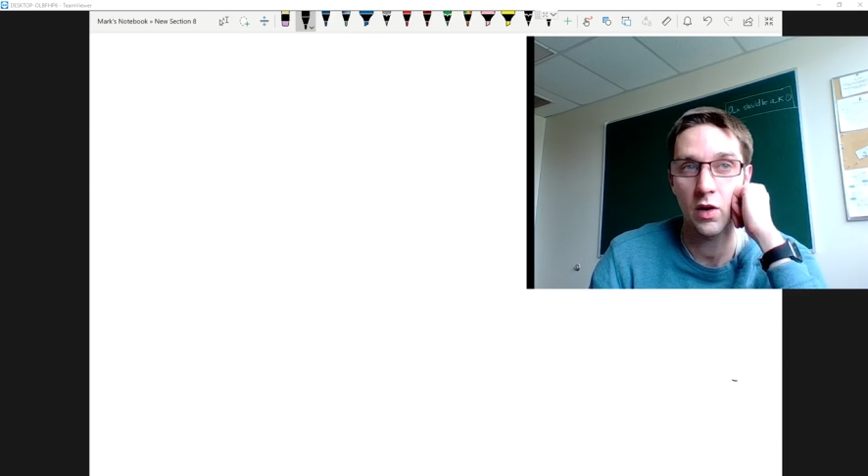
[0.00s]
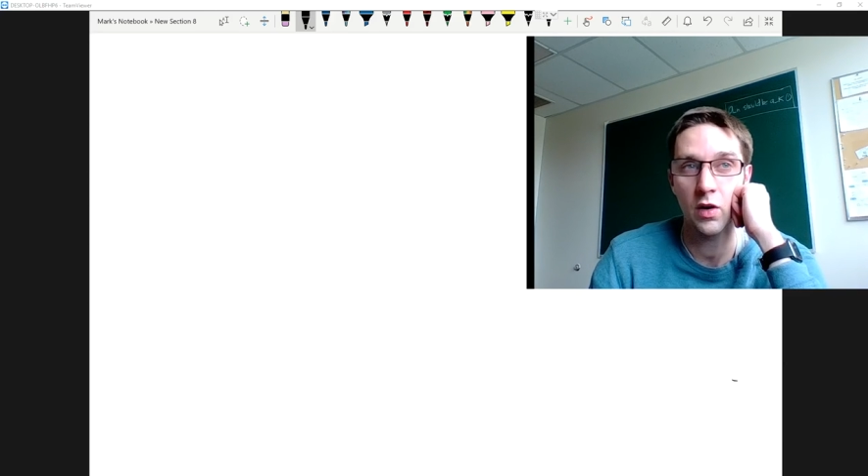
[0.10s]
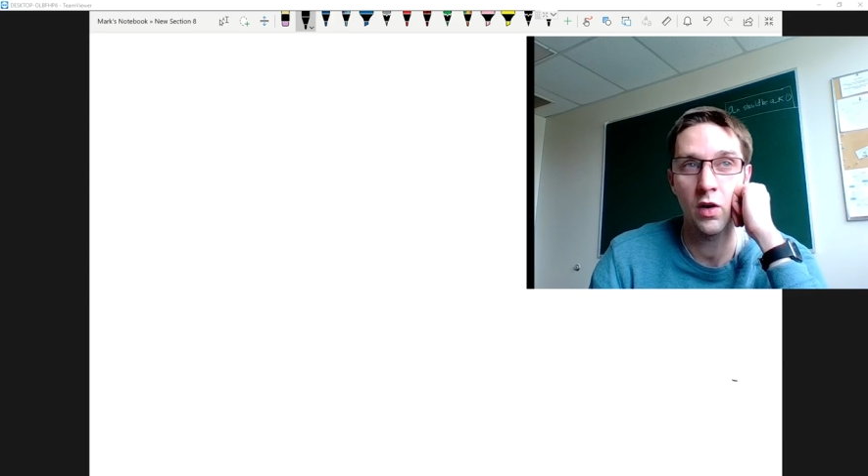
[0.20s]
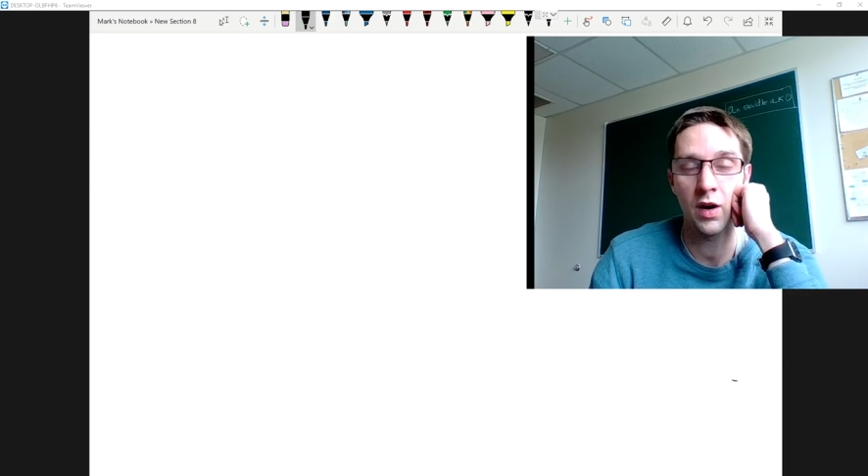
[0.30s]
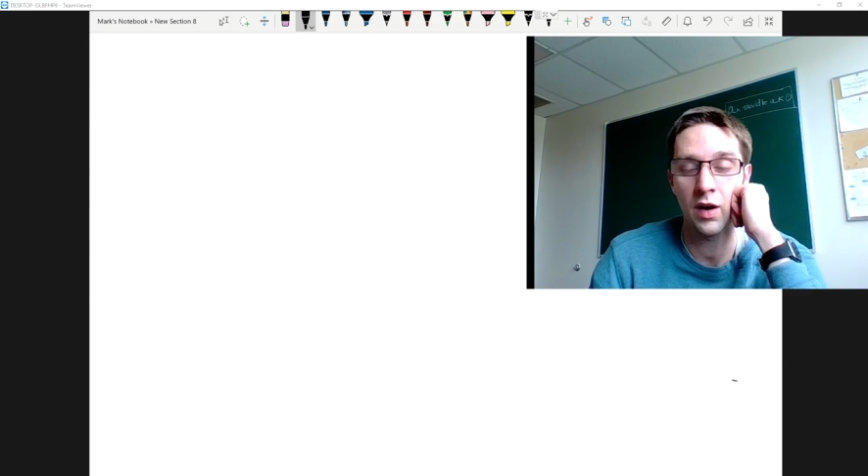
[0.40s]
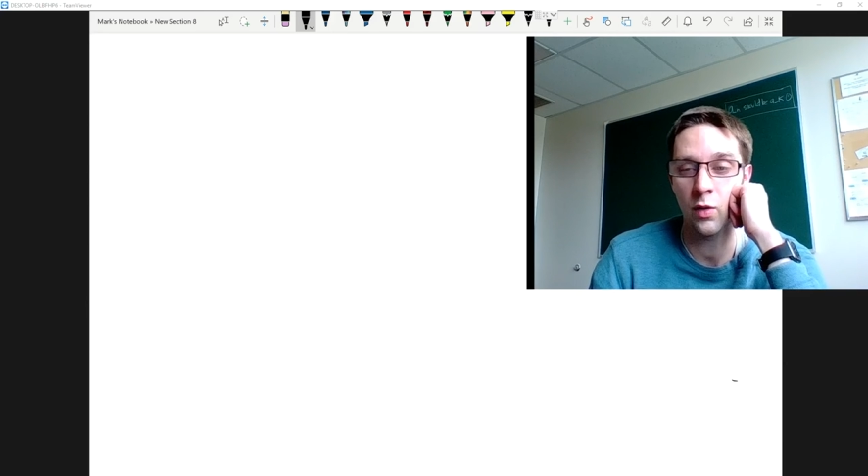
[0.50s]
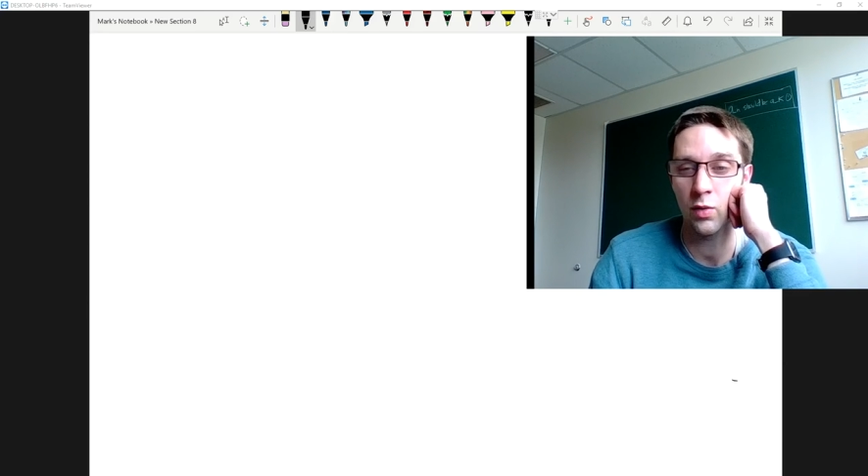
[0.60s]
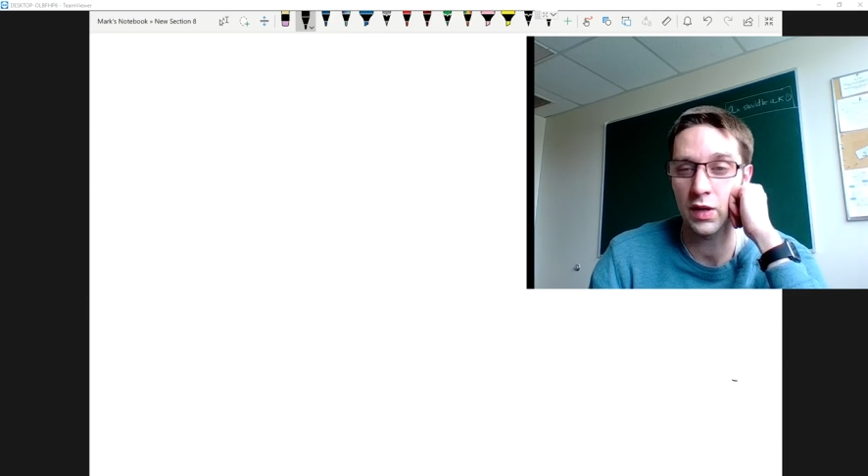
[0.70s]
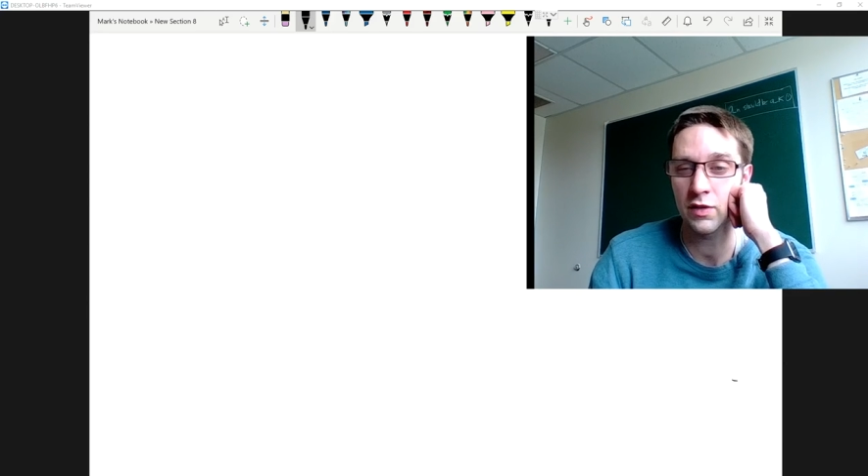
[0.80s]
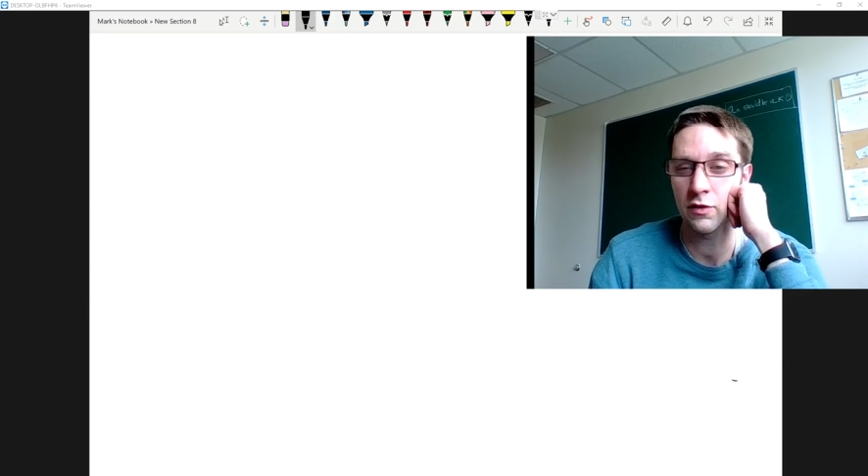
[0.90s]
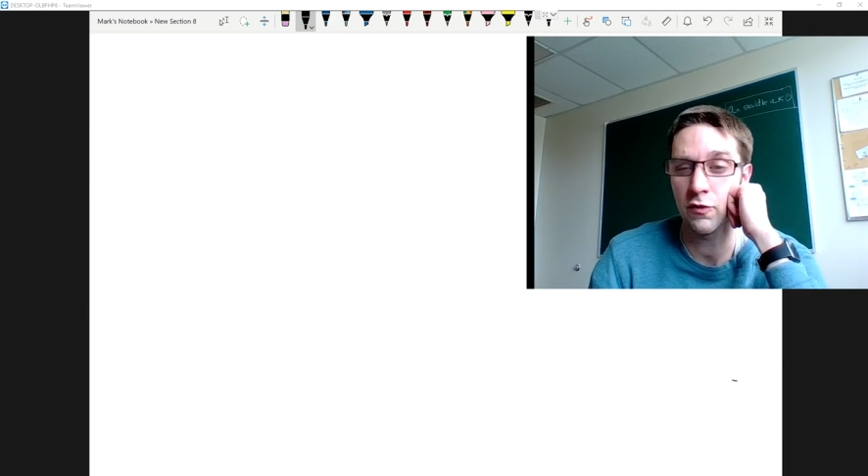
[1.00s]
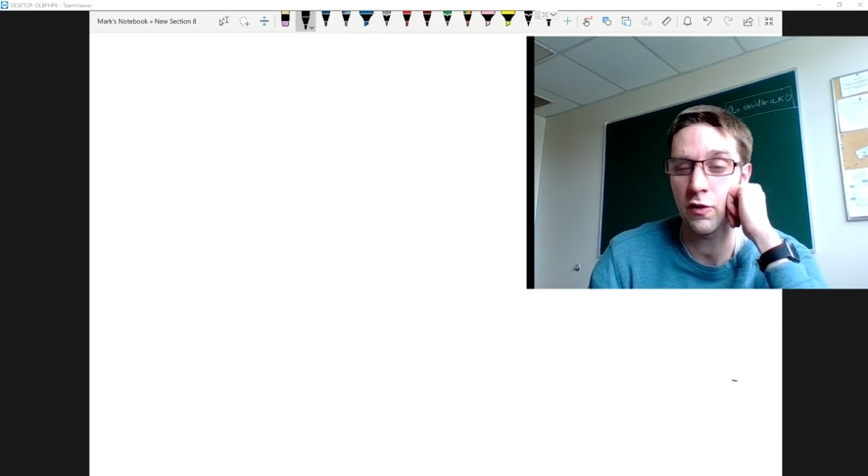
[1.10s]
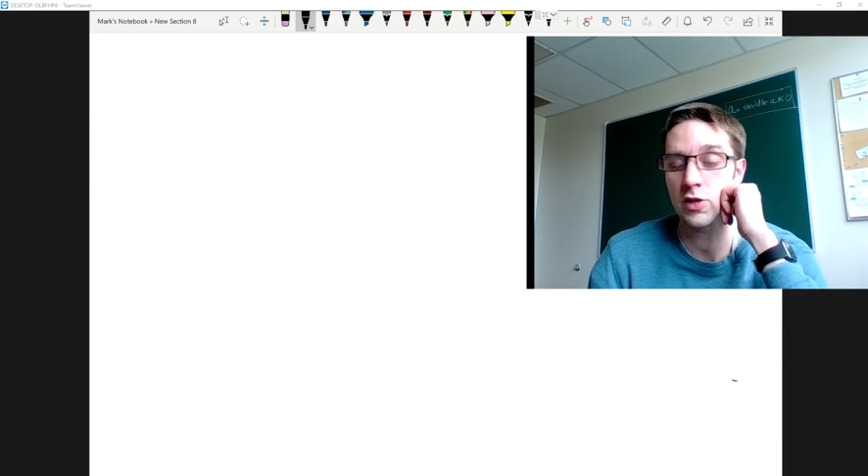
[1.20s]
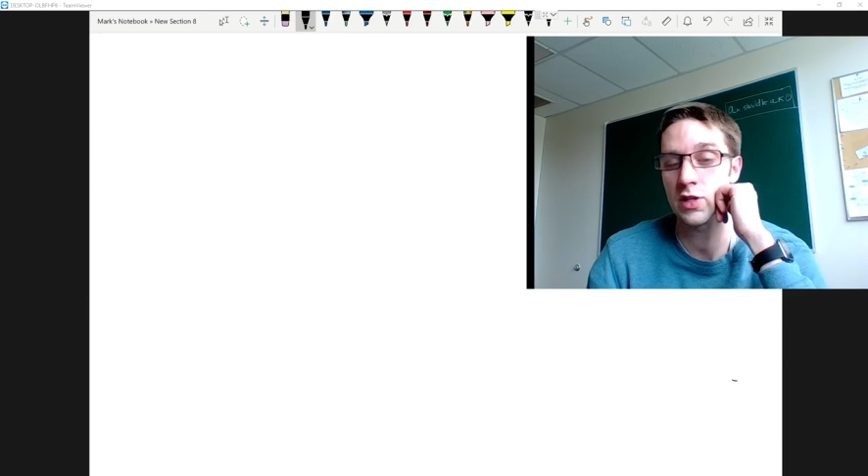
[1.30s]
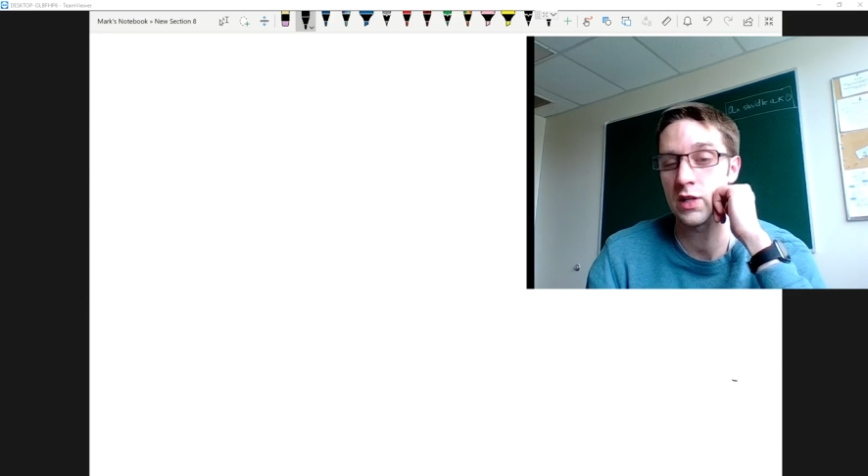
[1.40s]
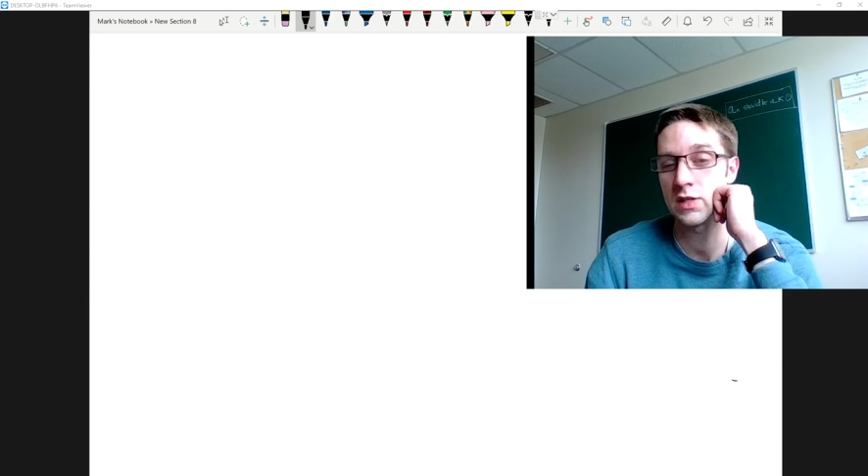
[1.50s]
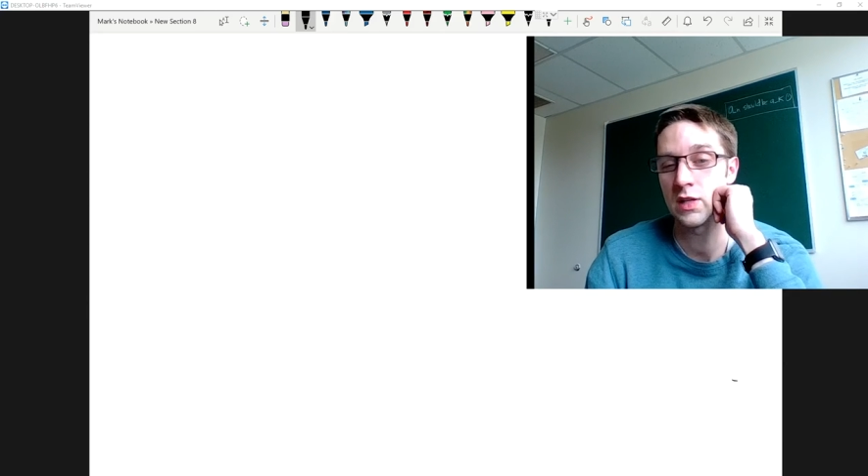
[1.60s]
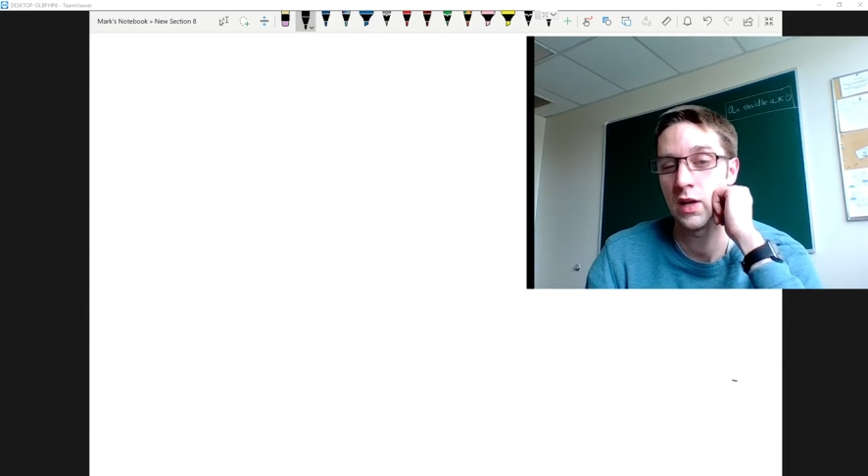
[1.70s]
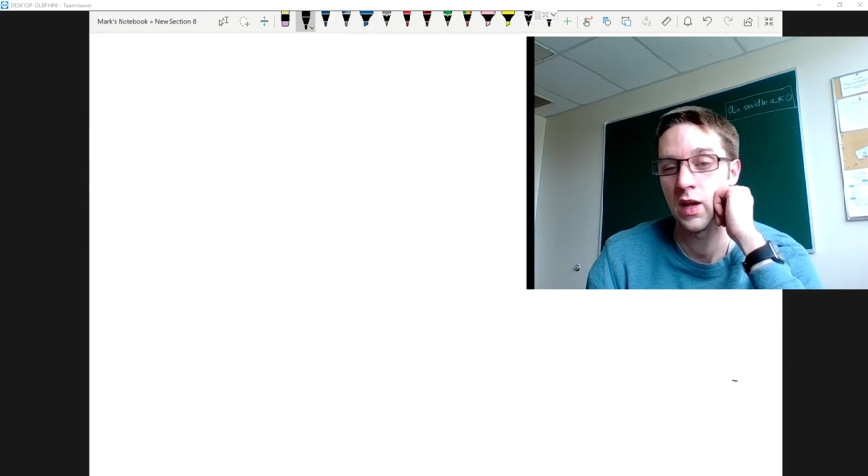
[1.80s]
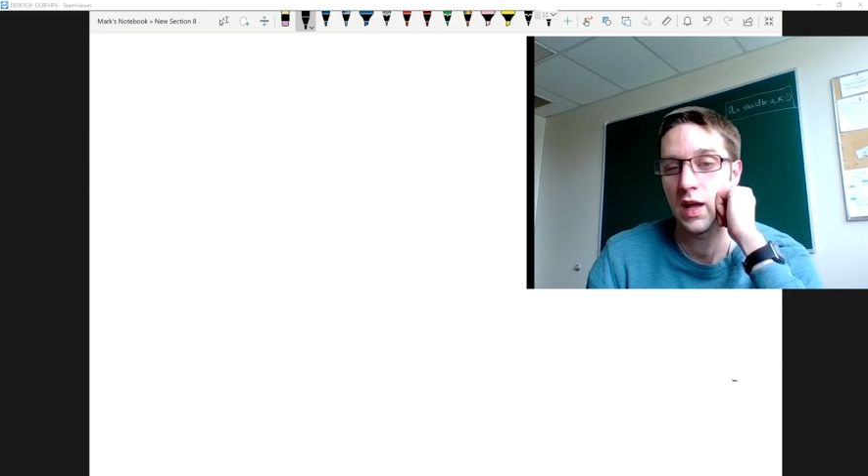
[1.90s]
or even functions
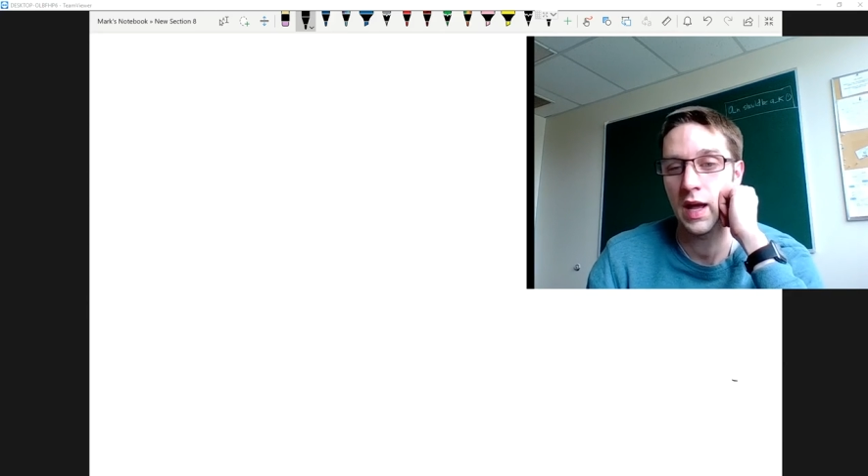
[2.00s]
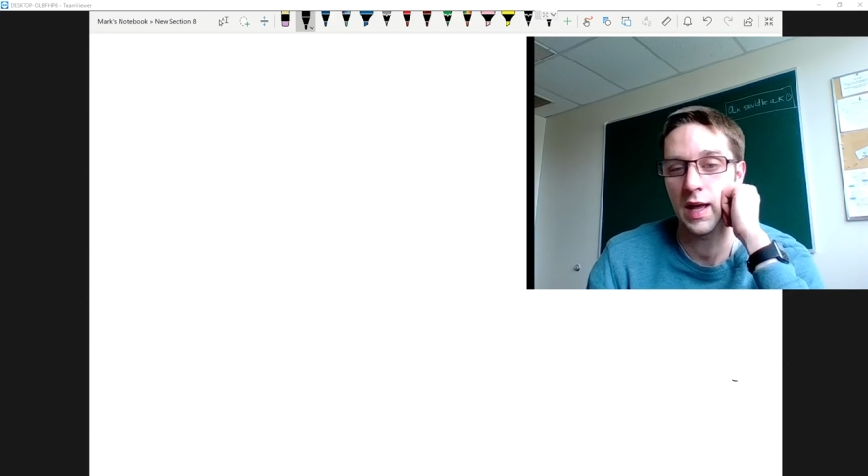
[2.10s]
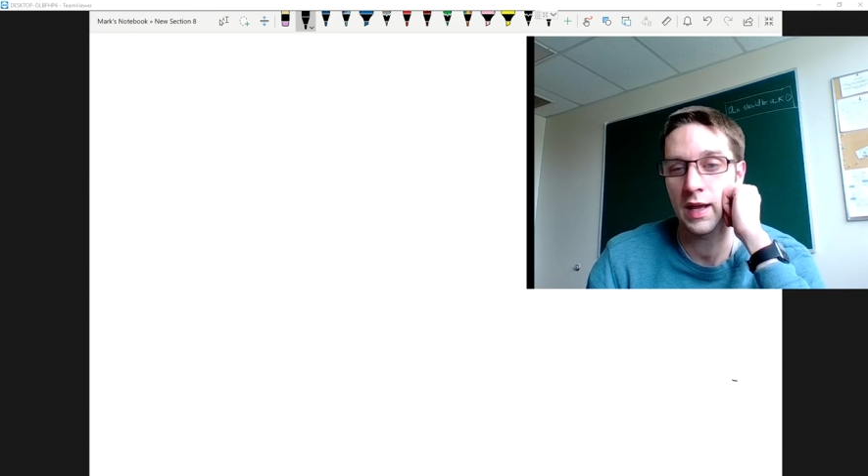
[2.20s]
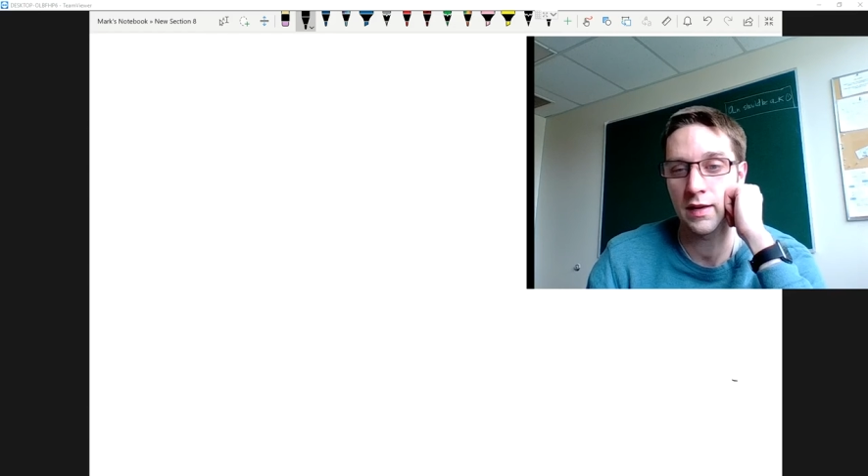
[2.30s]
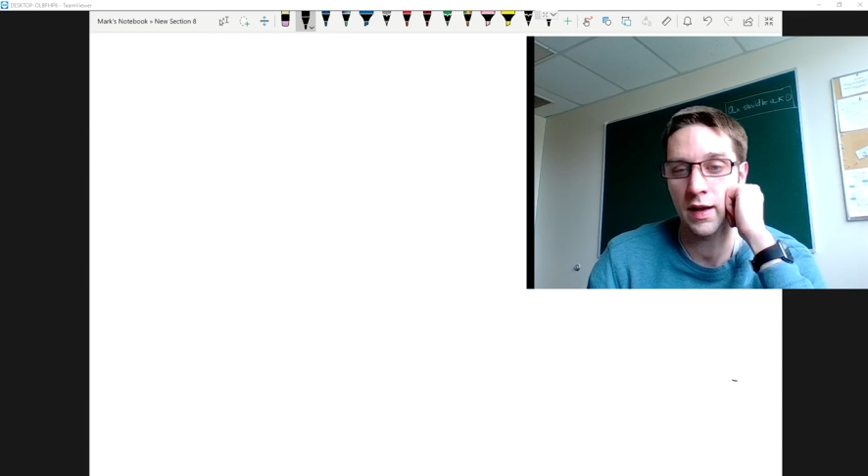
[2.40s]
and